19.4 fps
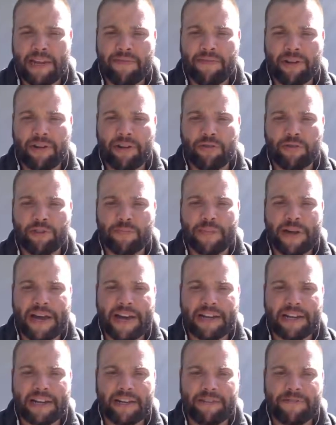even goes
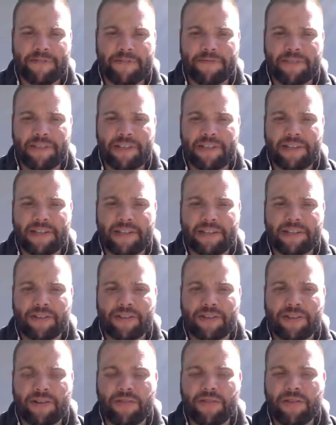back 15 days
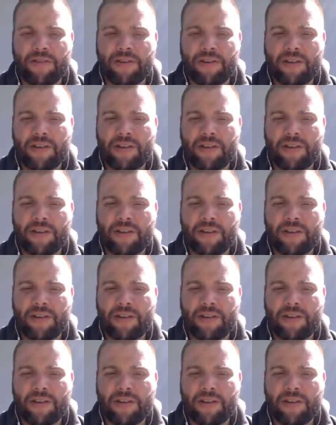ago